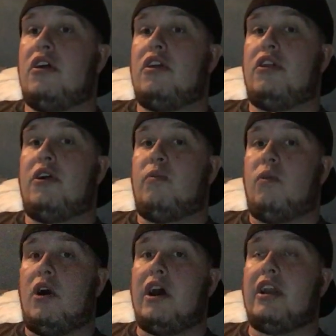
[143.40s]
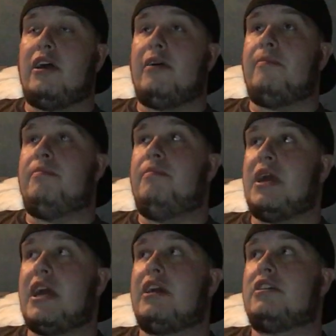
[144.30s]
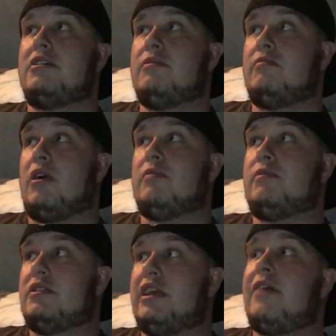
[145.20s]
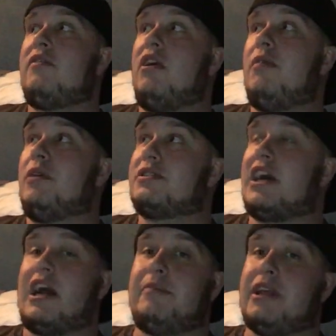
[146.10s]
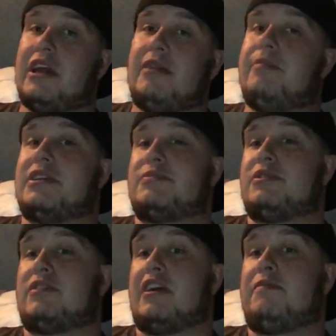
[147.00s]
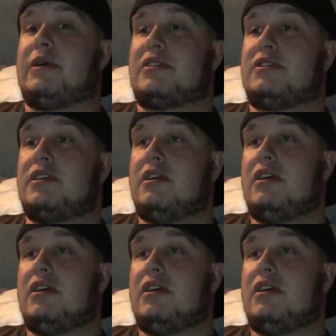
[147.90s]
the one big, well, Dave Caldwell's kind of been hit and miss with draft picks.